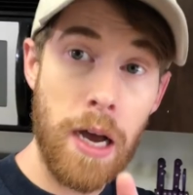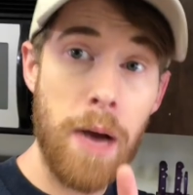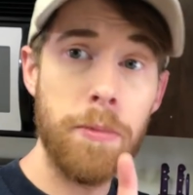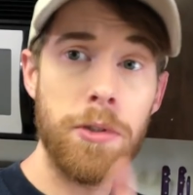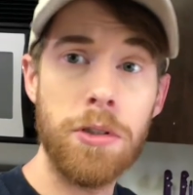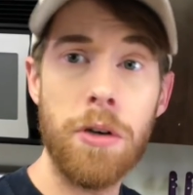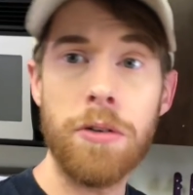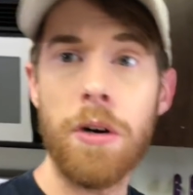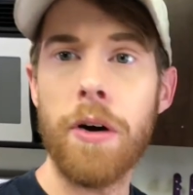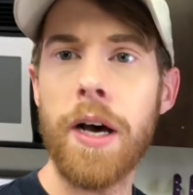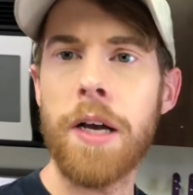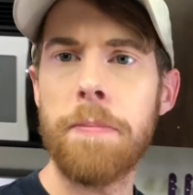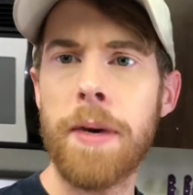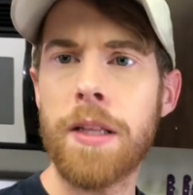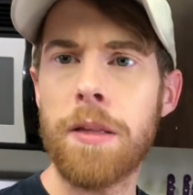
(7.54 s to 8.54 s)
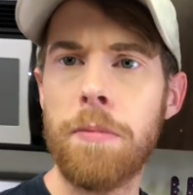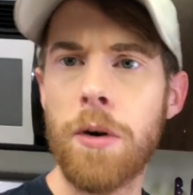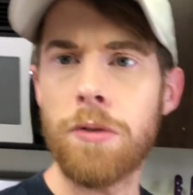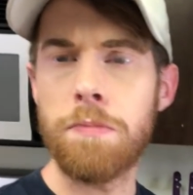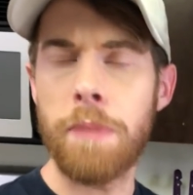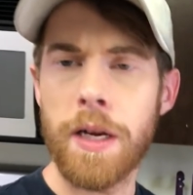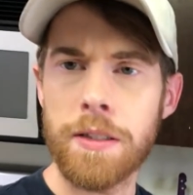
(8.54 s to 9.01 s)
I'm gonna show y'all how to make the
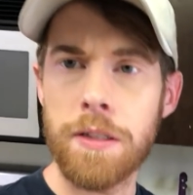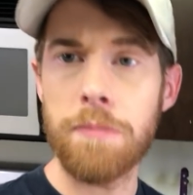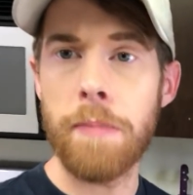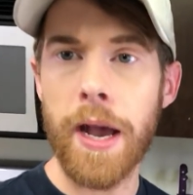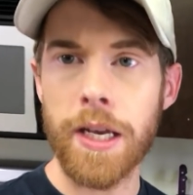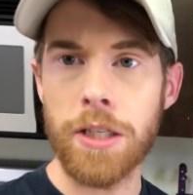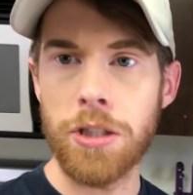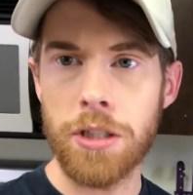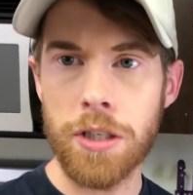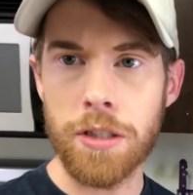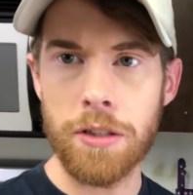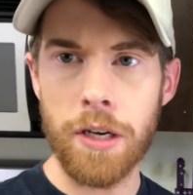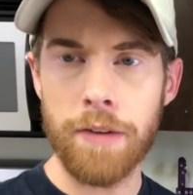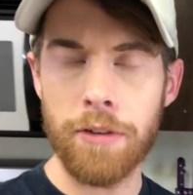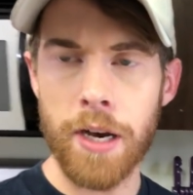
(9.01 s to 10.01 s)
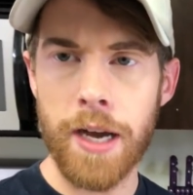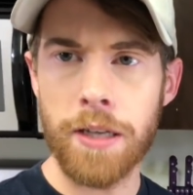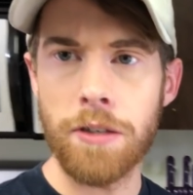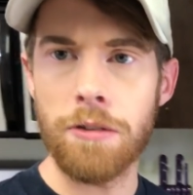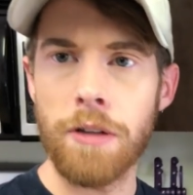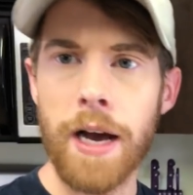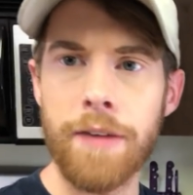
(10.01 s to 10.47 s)
most bestest mac and cheese you ever had
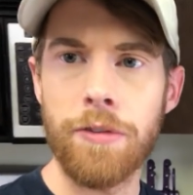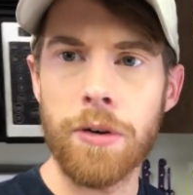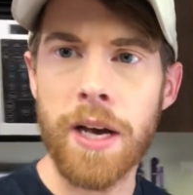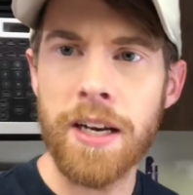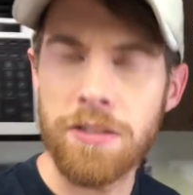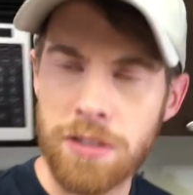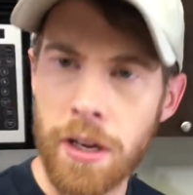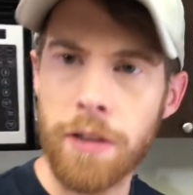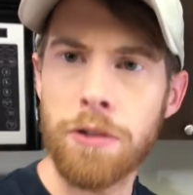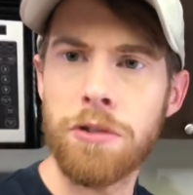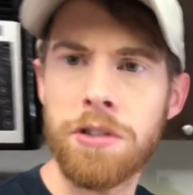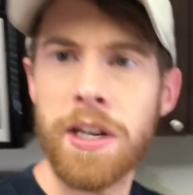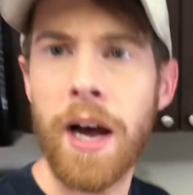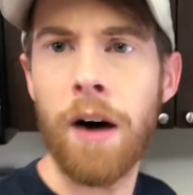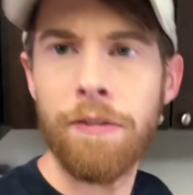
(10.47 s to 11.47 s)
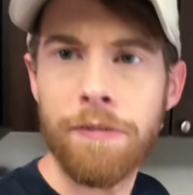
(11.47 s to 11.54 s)
in your life, okay? Southern style.